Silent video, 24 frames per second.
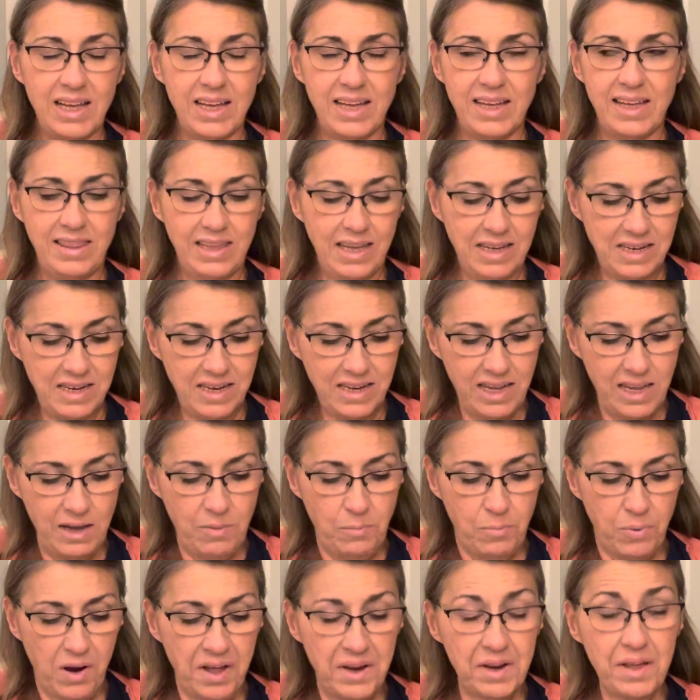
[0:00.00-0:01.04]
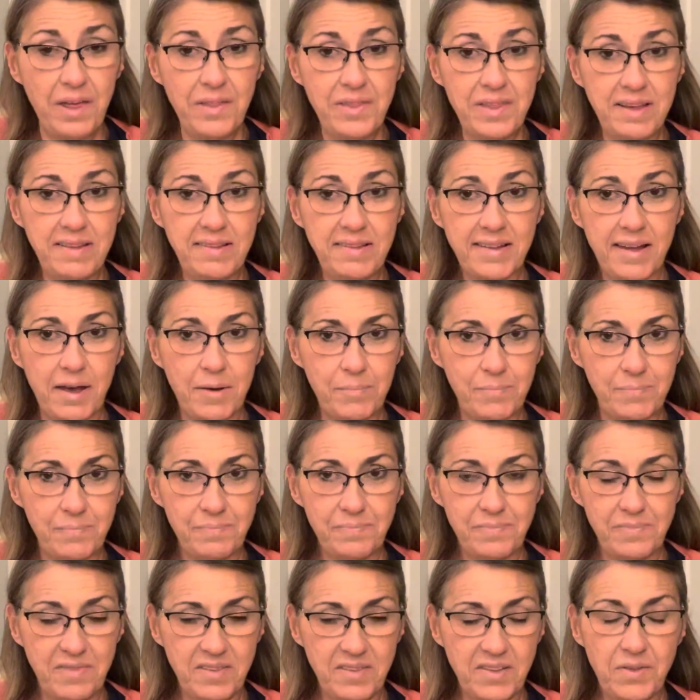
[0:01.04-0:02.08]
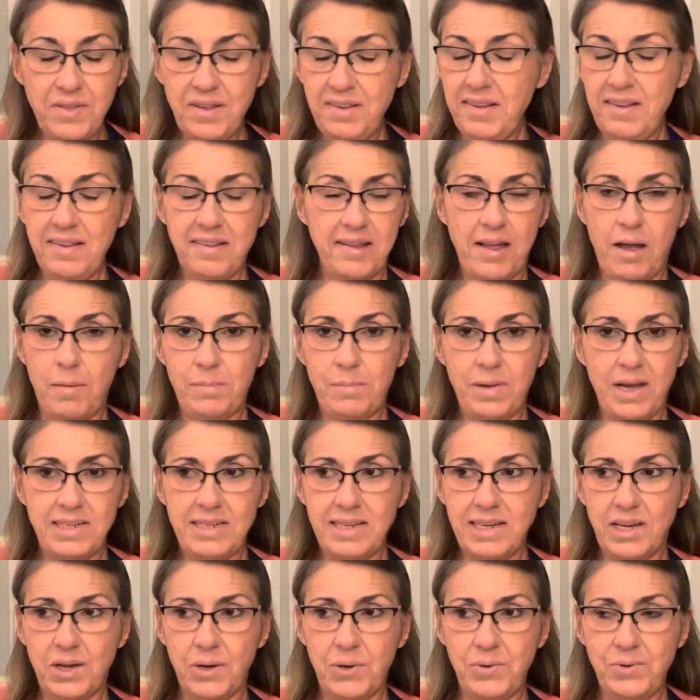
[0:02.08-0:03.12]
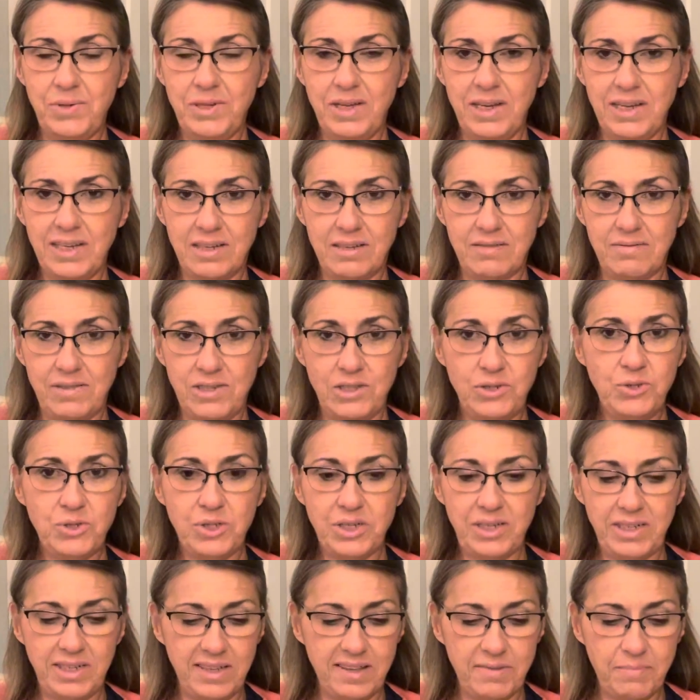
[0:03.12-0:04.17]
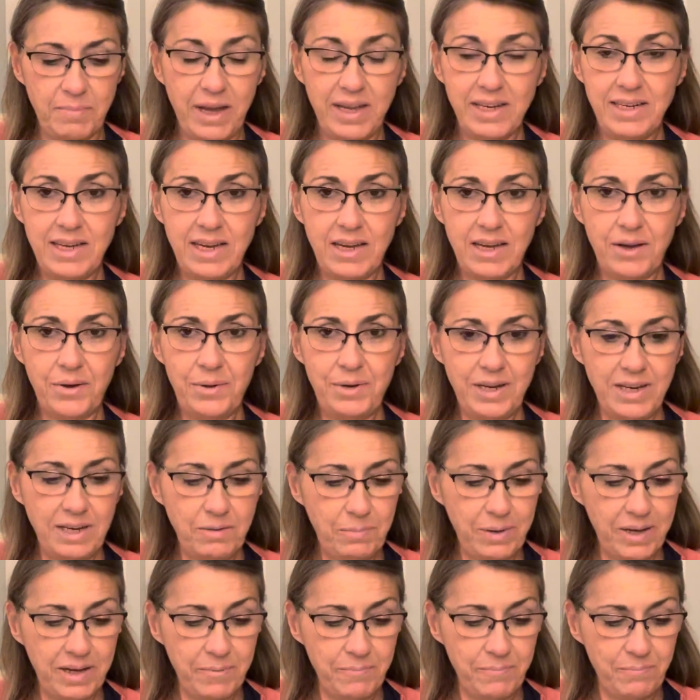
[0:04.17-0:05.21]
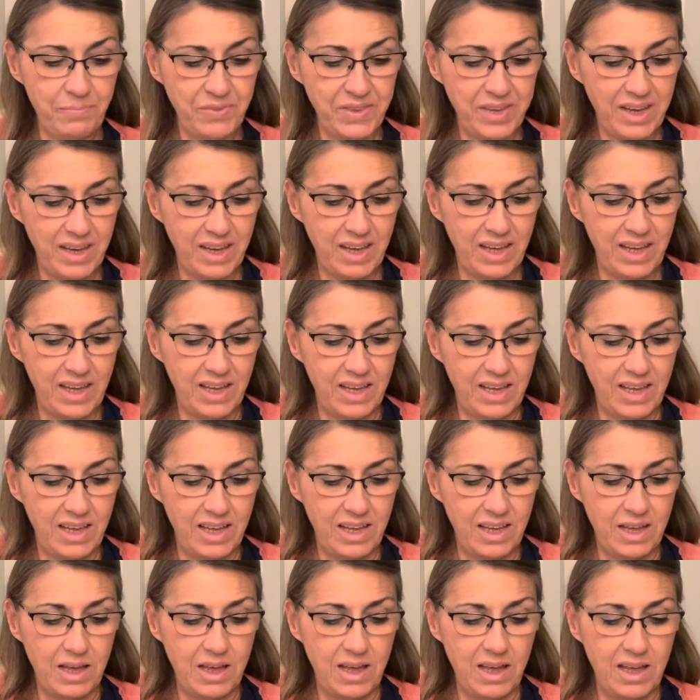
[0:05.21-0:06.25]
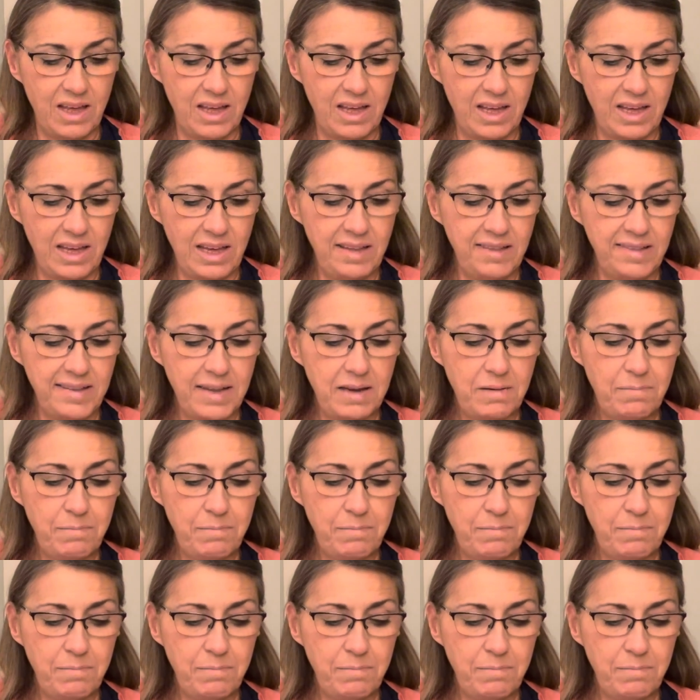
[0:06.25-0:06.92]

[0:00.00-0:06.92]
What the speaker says: Then he brought all these up. So this is not my decode, like usually it's my decoding, but he said